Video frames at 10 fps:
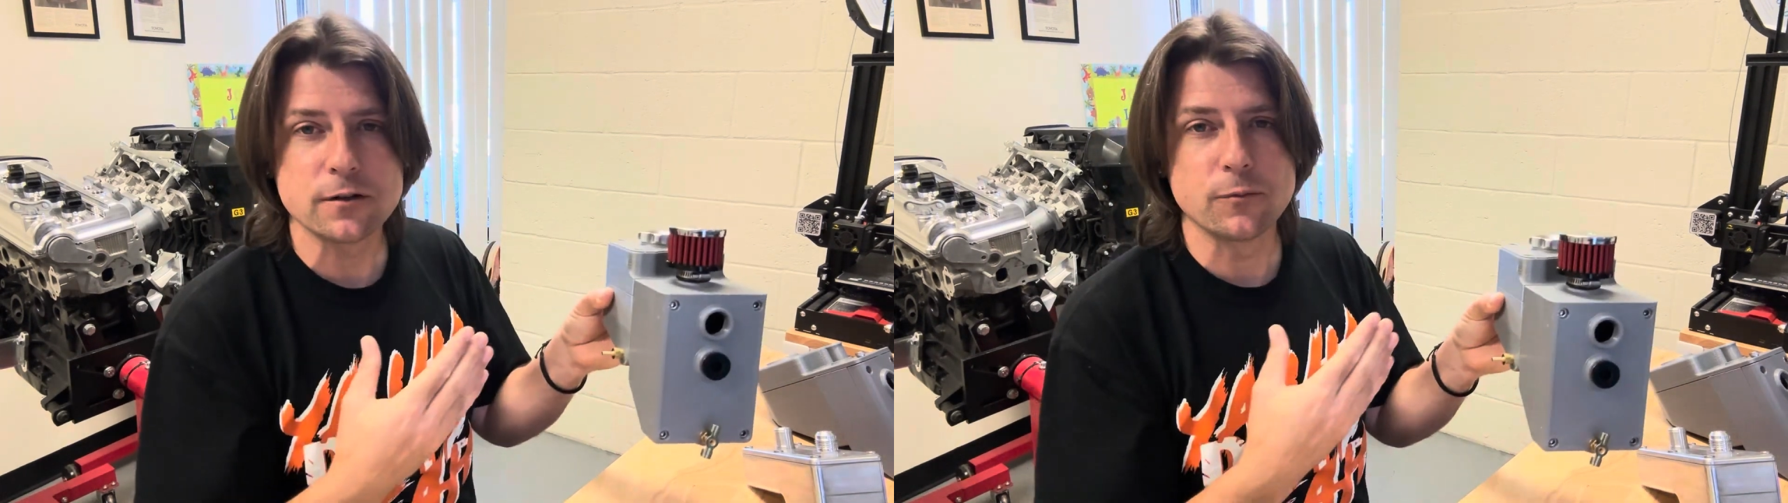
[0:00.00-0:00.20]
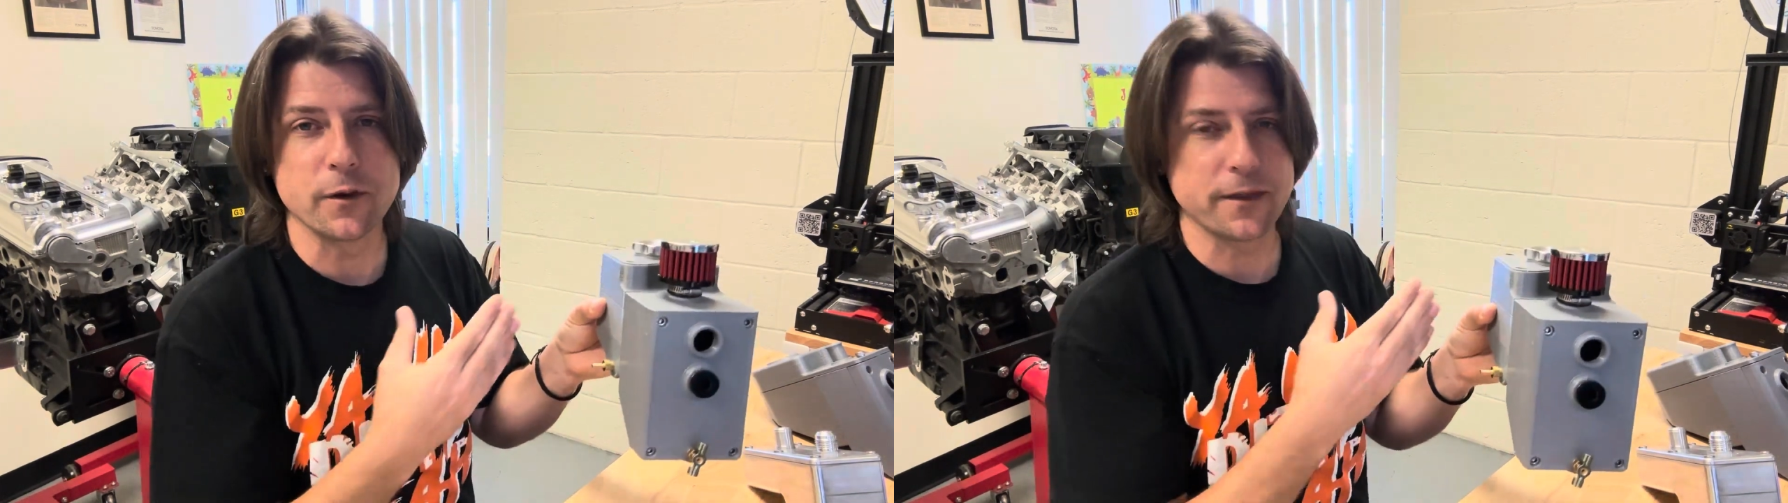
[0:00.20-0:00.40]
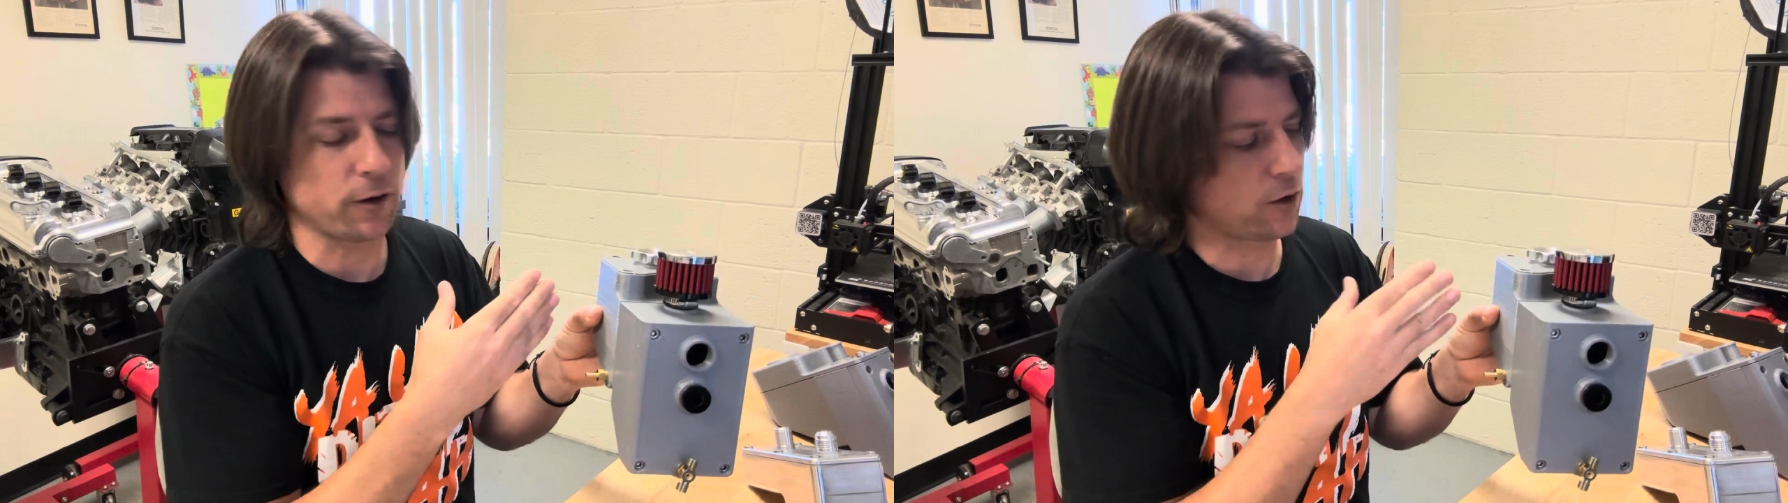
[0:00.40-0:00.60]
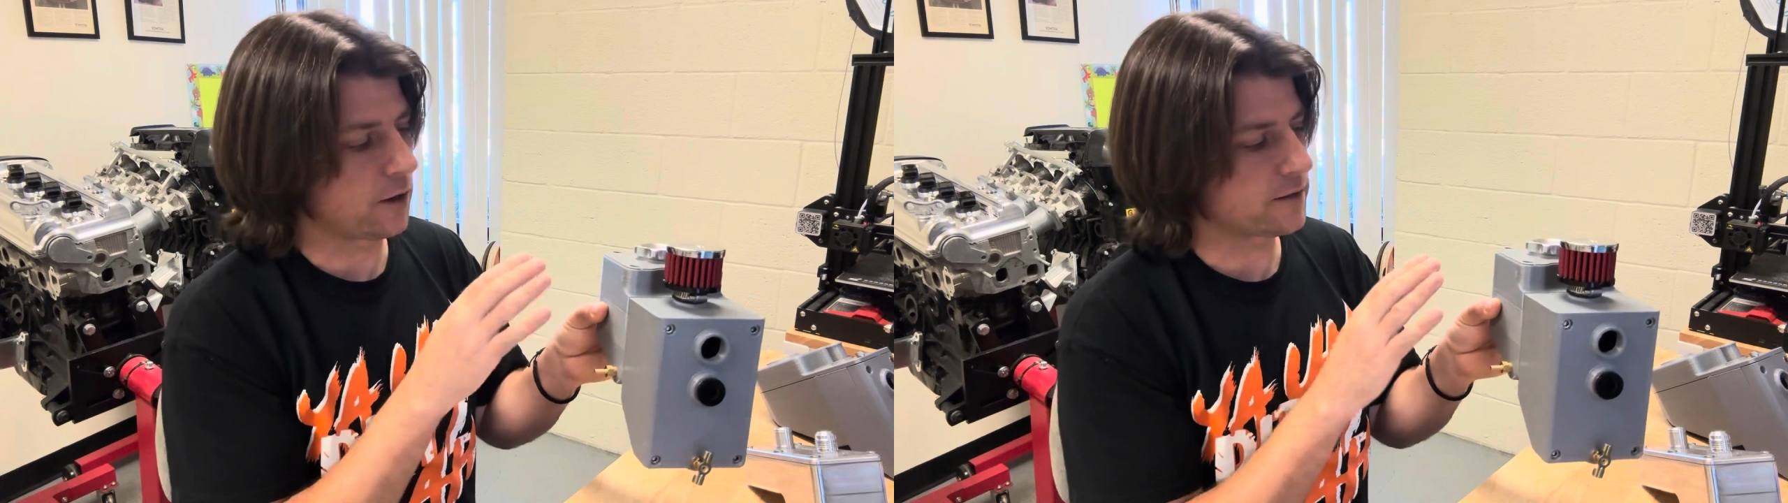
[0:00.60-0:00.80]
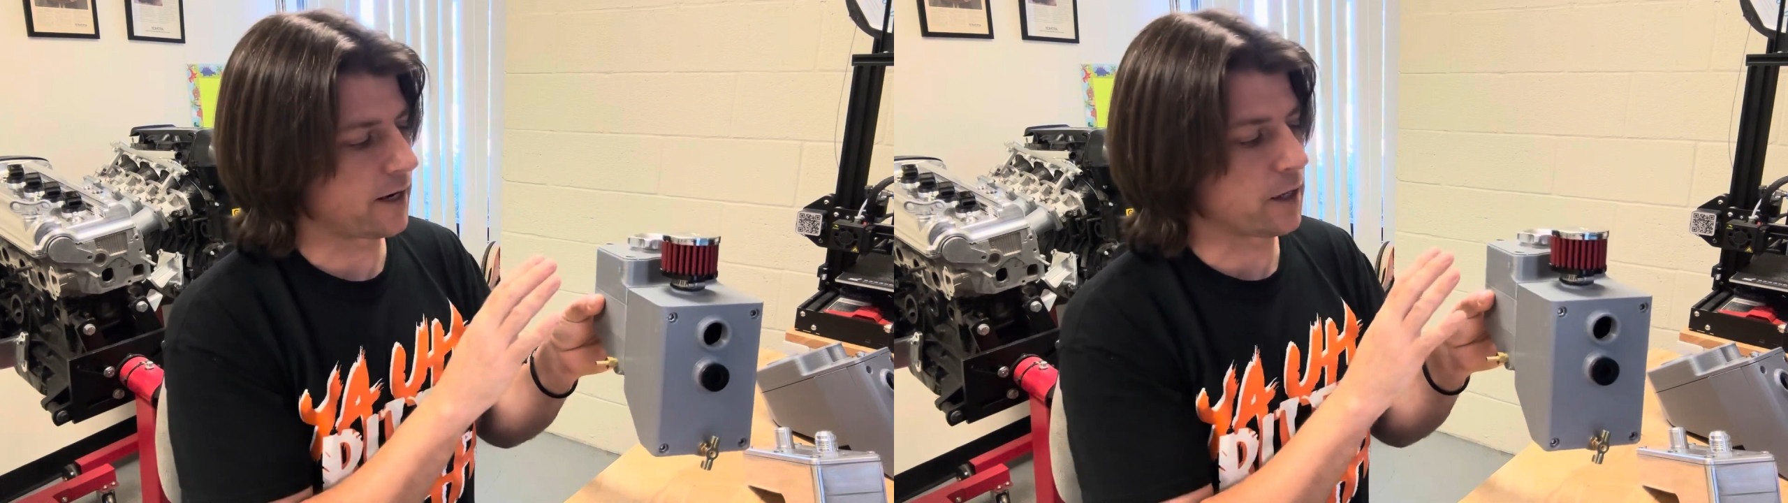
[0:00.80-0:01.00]
without
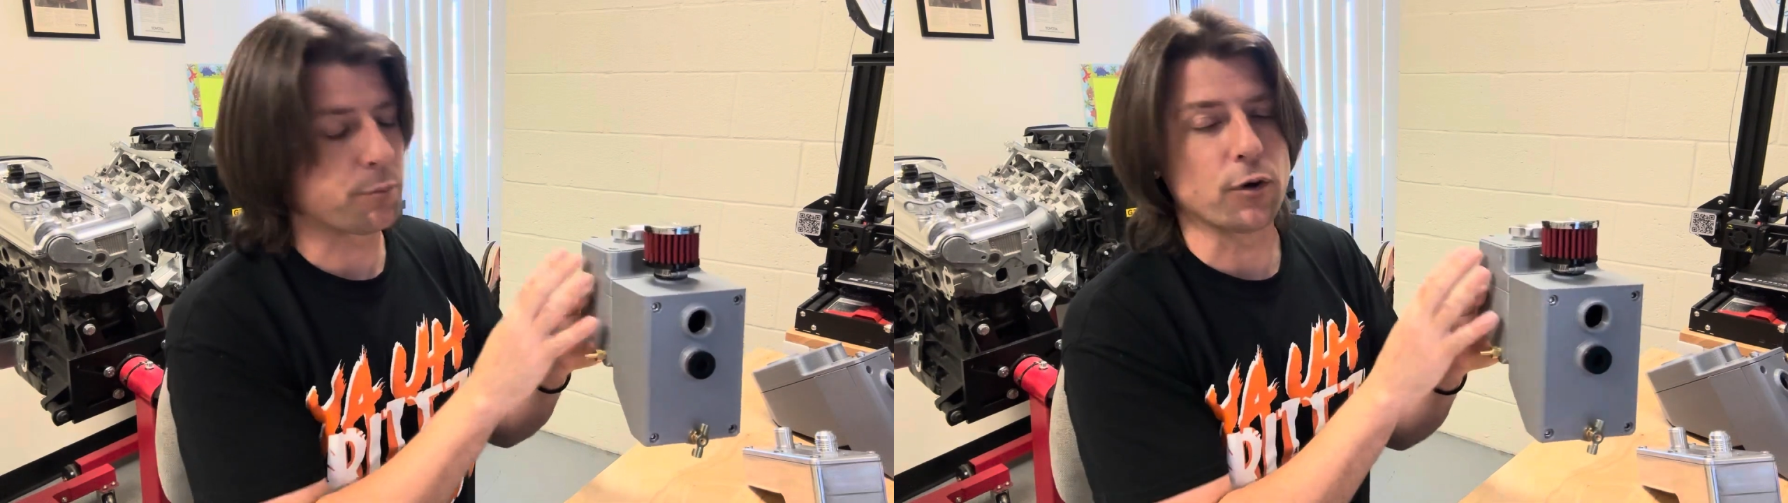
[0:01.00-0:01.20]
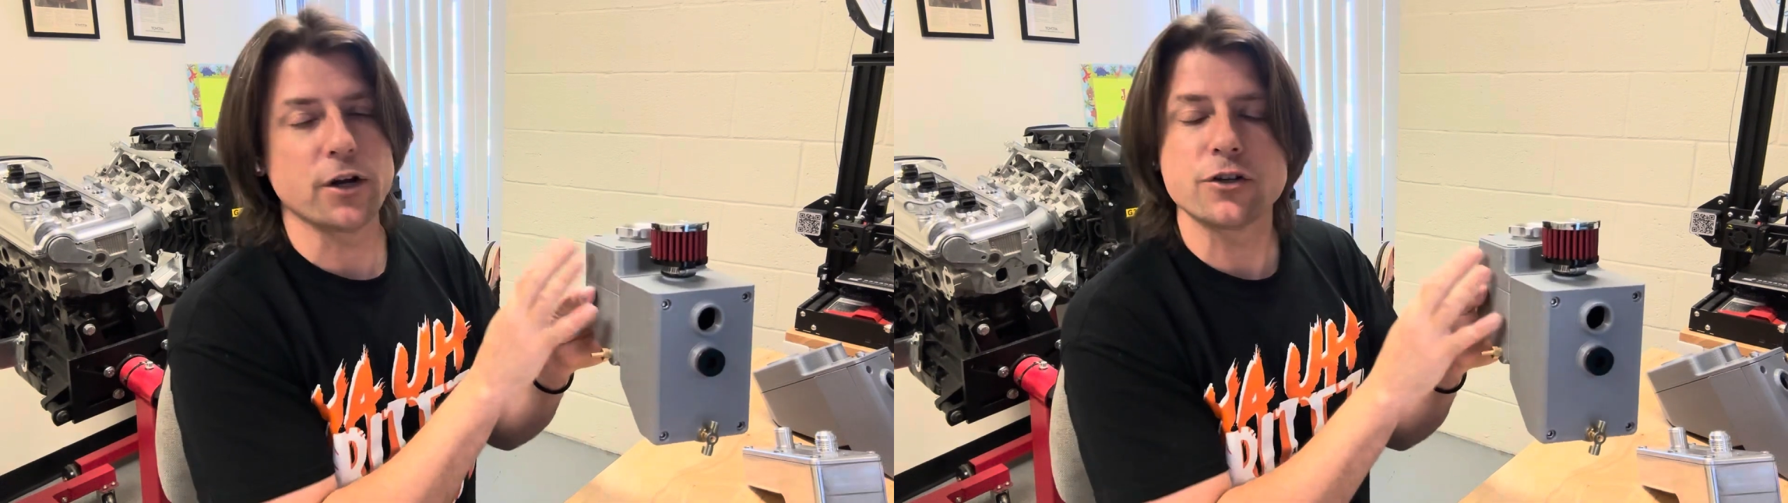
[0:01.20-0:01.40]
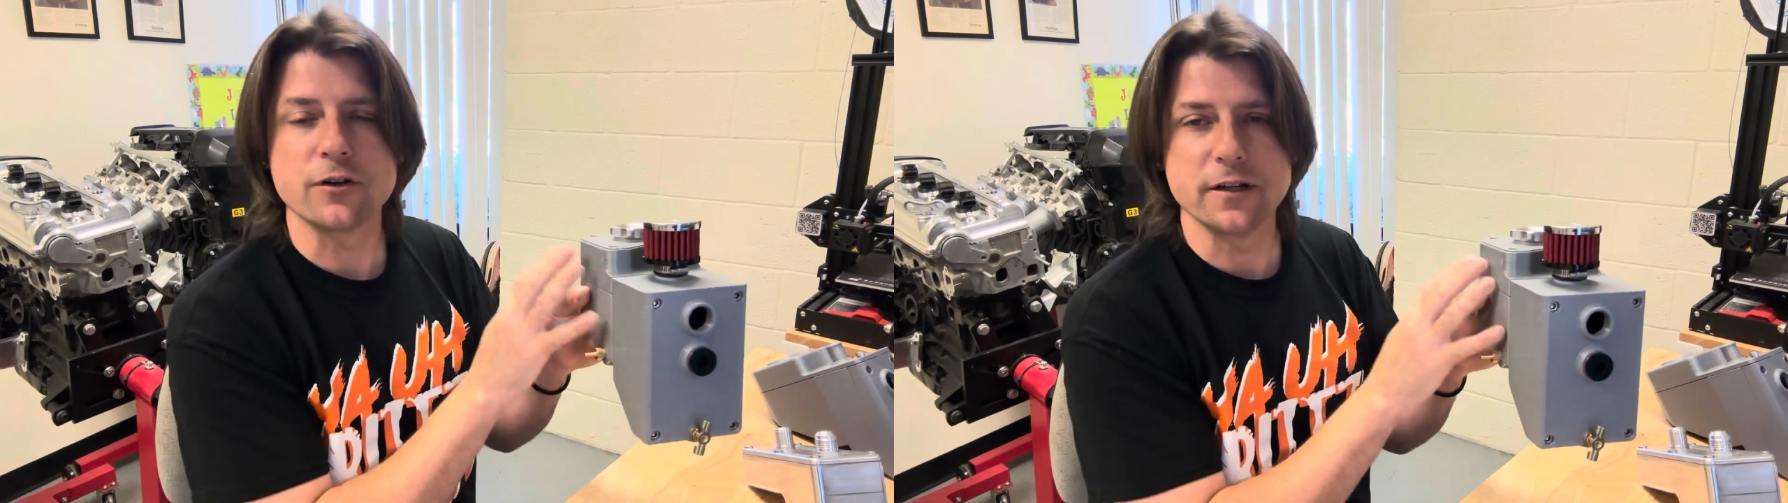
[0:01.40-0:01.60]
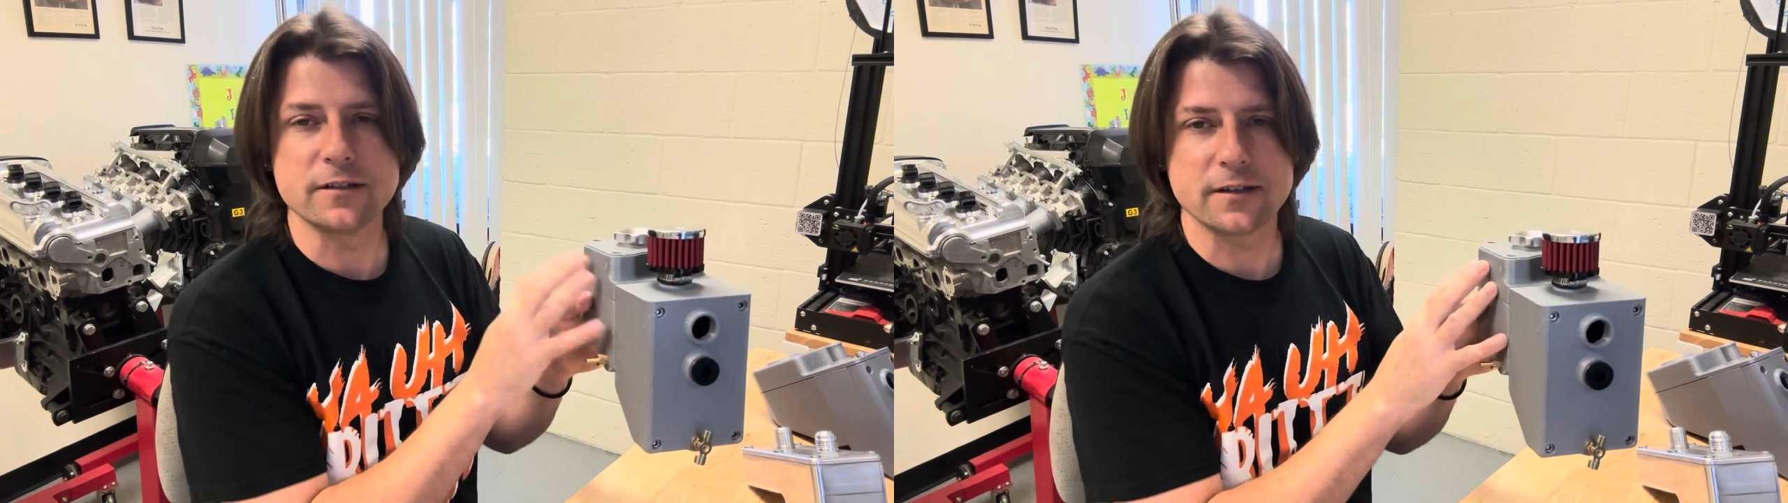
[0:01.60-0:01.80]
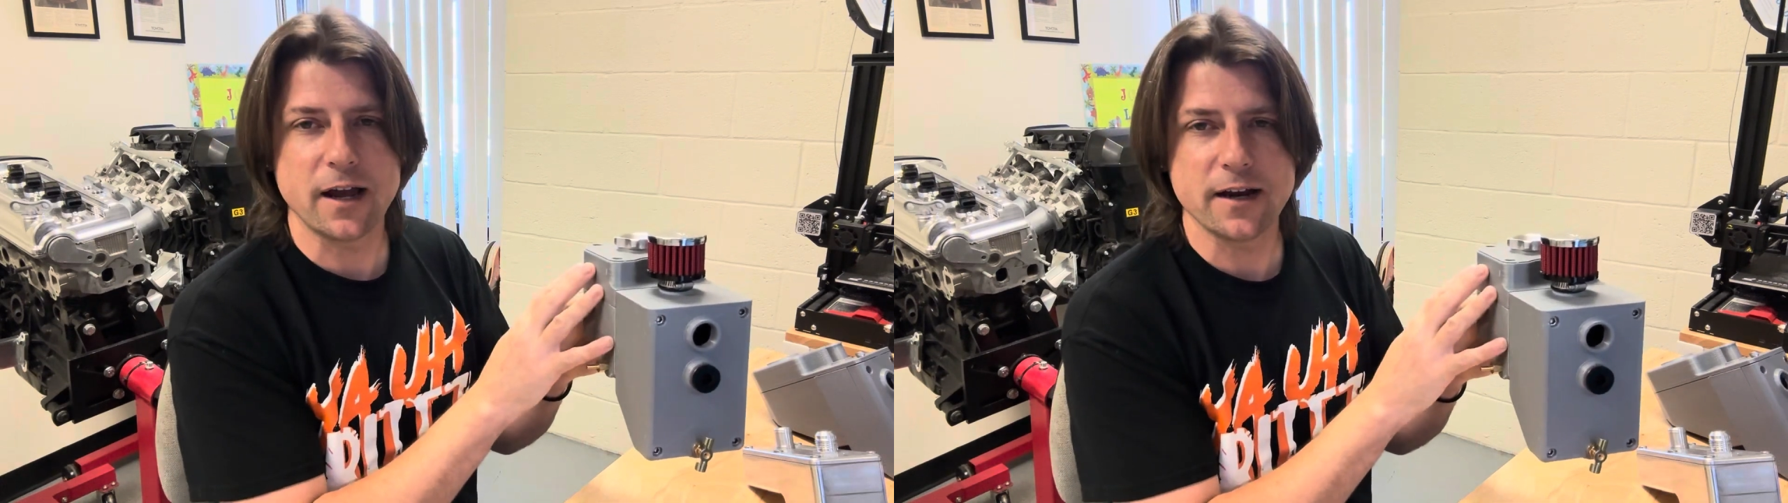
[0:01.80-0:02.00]
causing any pressure
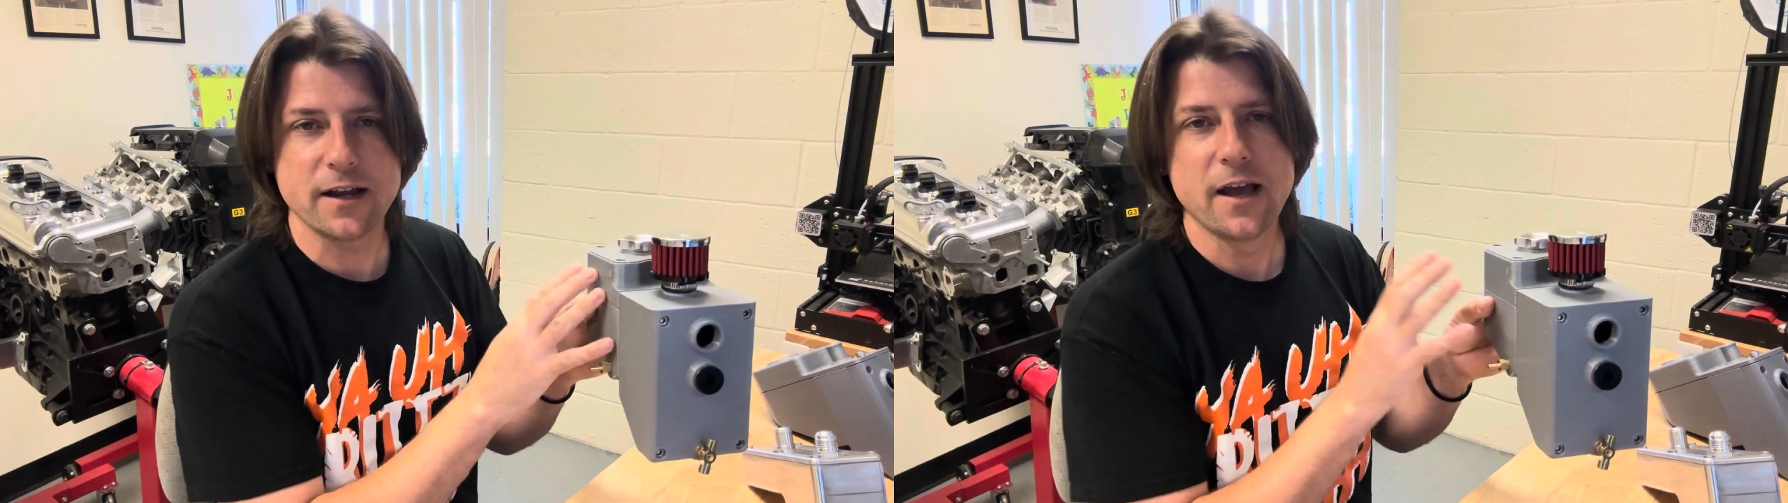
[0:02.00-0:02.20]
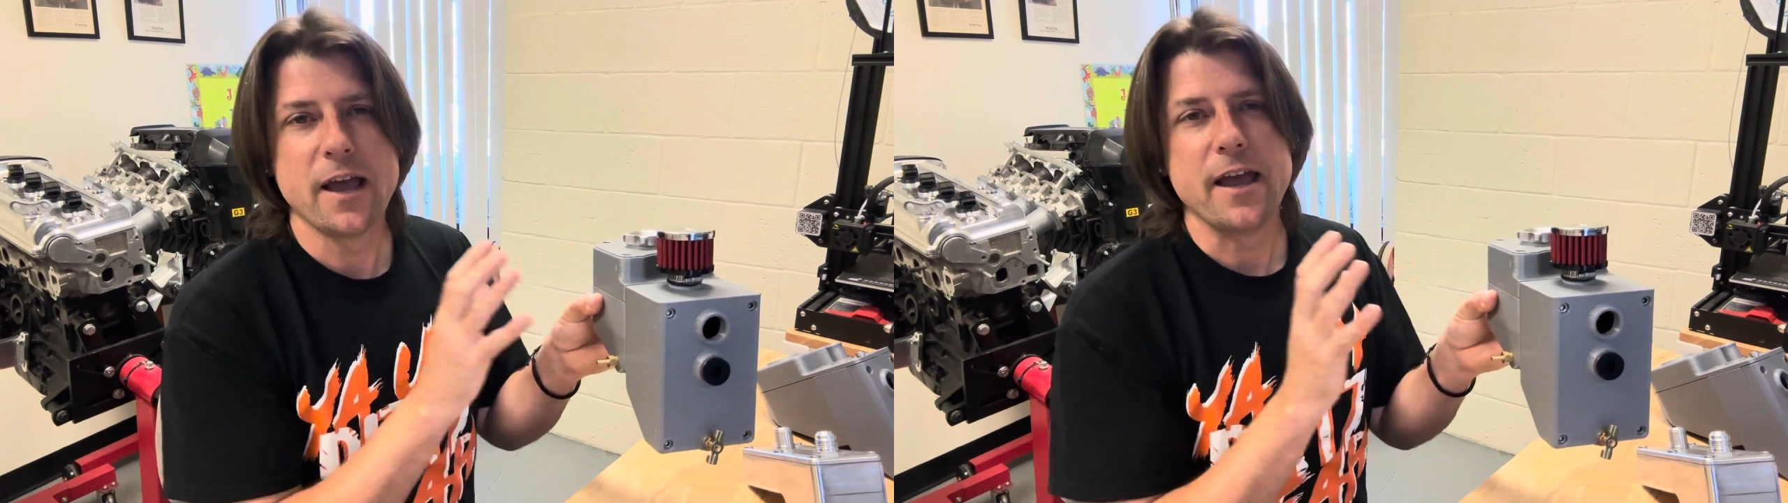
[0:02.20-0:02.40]
inside.